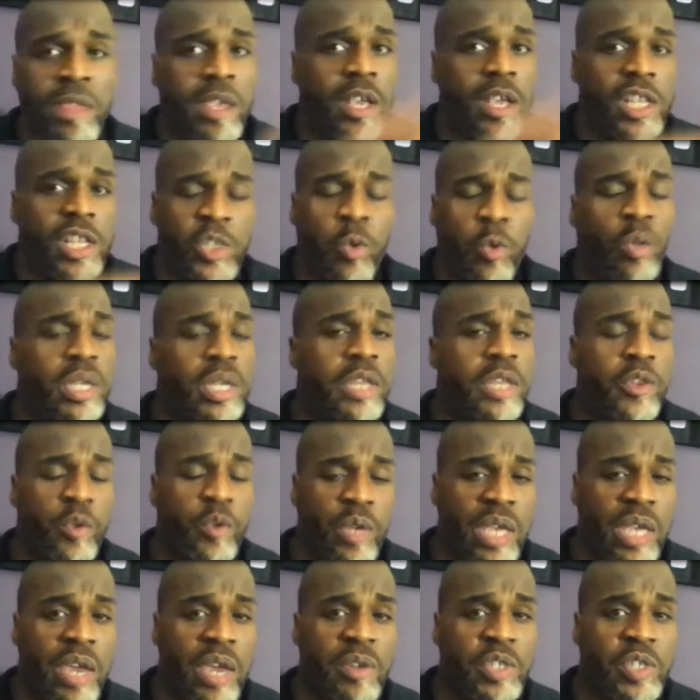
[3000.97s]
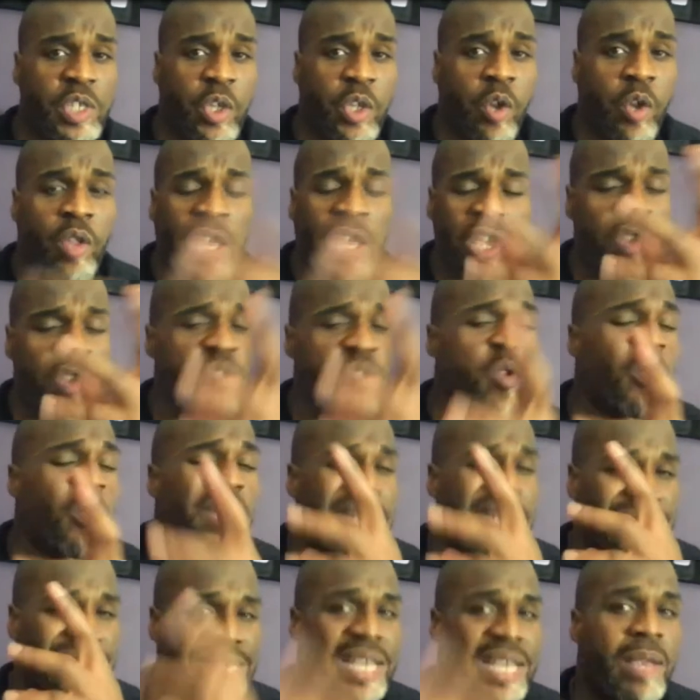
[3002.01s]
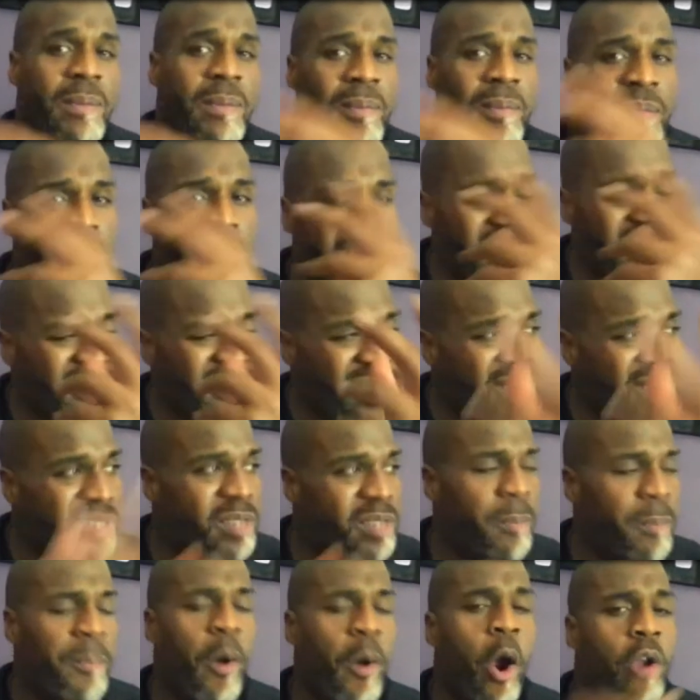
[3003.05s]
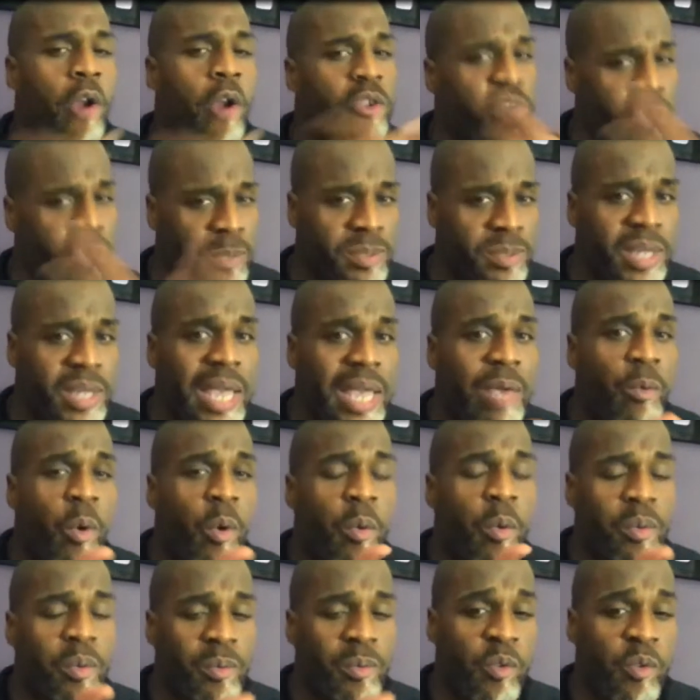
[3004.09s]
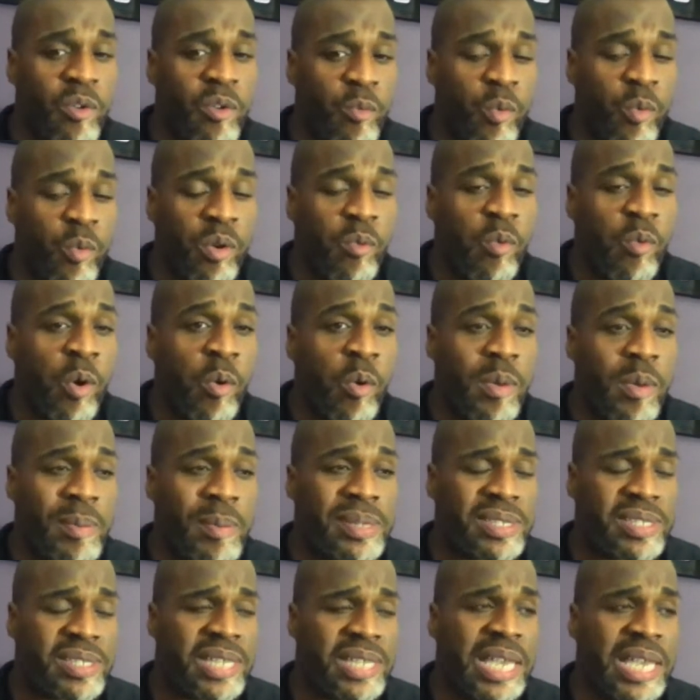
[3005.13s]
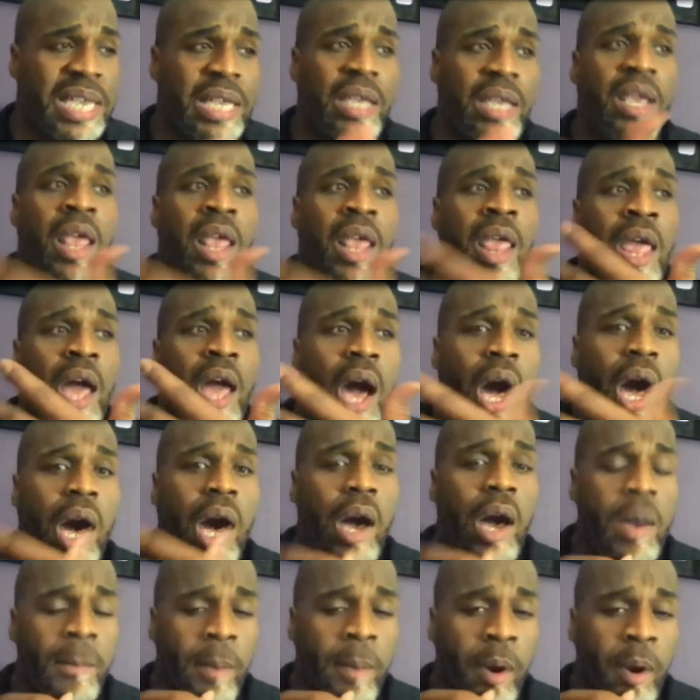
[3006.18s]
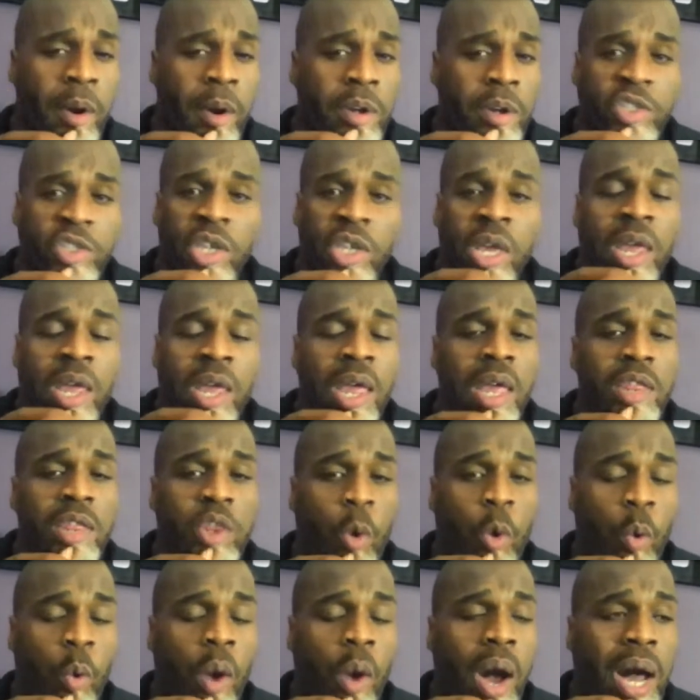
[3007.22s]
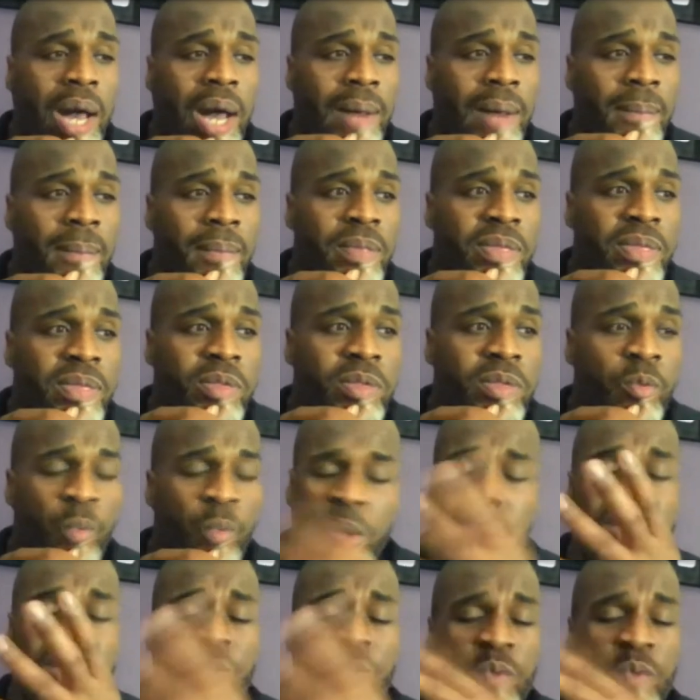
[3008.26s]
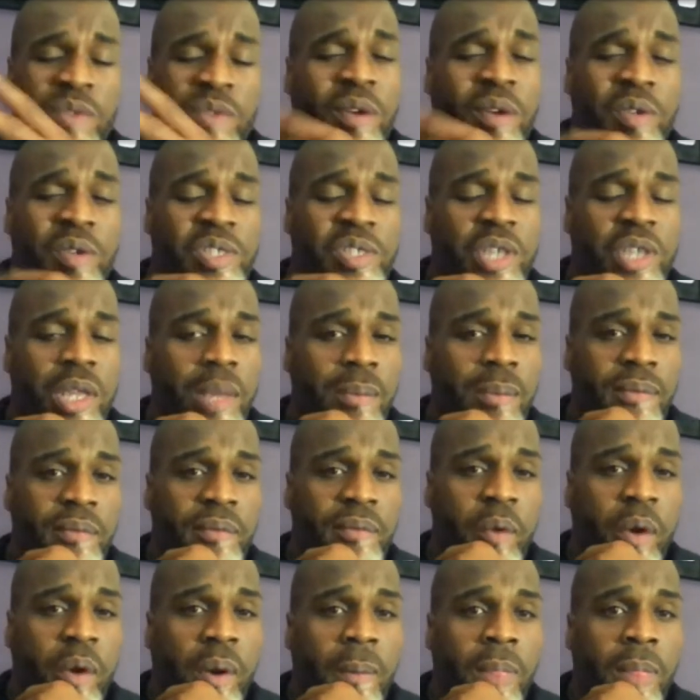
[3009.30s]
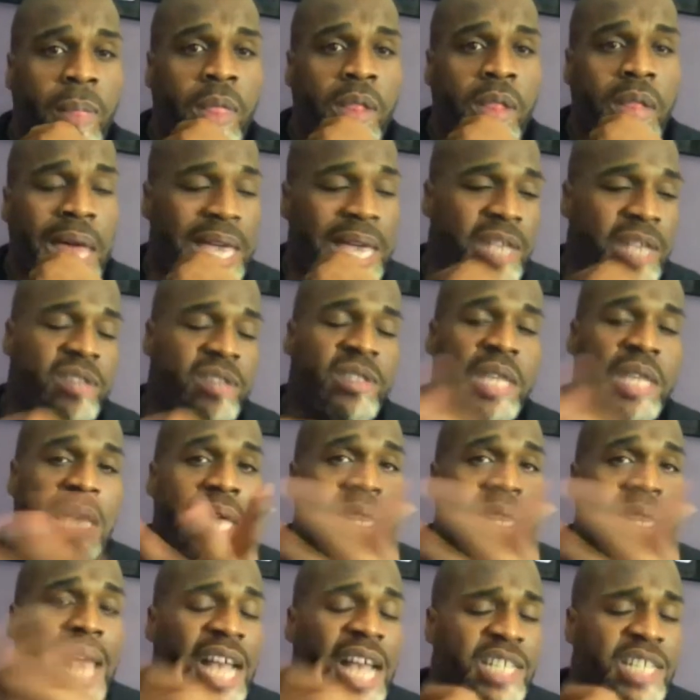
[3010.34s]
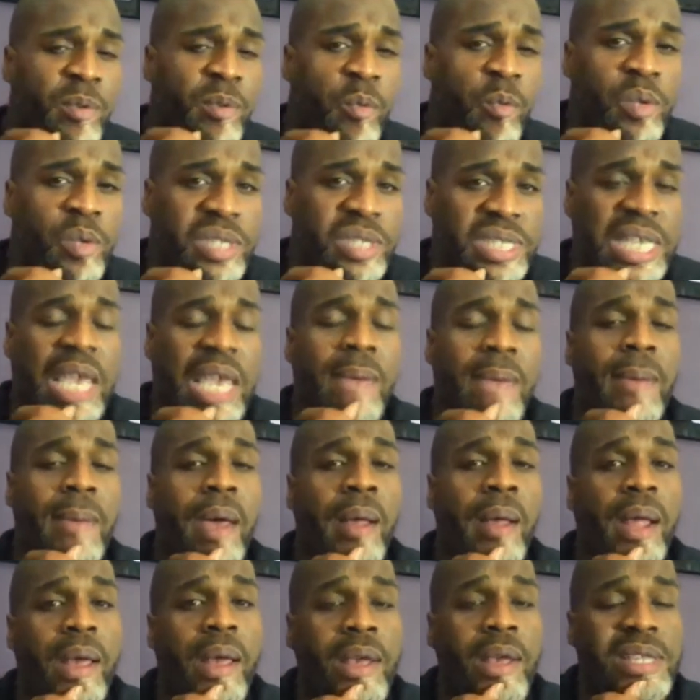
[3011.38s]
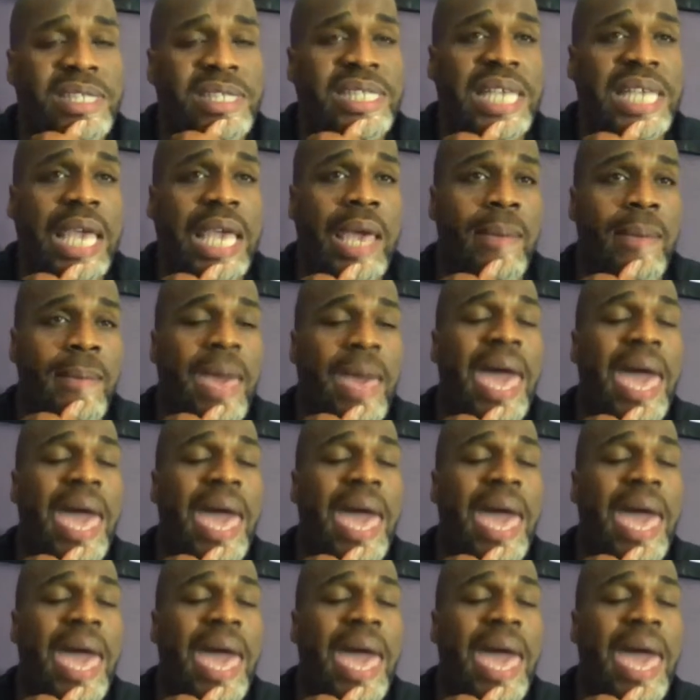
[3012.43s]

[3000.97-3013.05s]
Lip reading: 20, 30 years ago. Like you didn't really see partnerships like what we've been seeing emerge. Though we never saw that before. Like the announcement with CMLL and